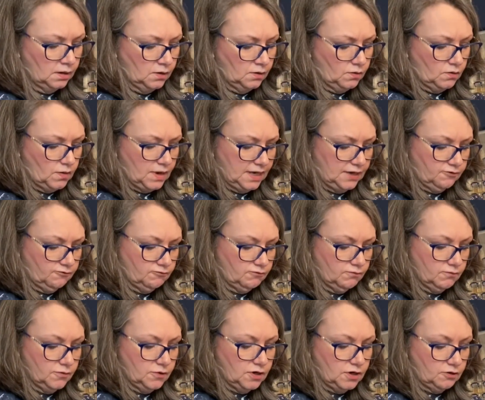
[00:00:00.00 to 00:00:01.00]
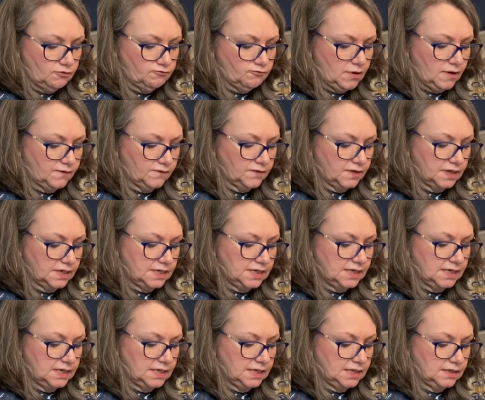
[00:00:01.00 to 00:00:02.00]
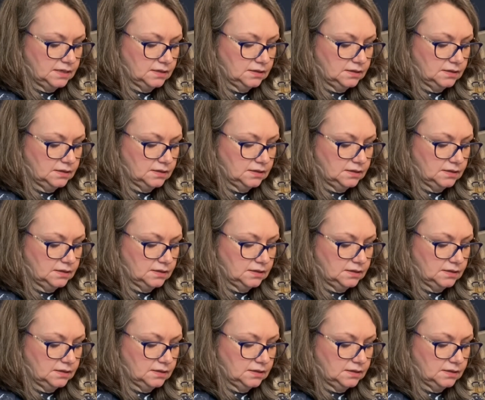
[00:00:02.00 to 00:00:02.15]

or had a rough idea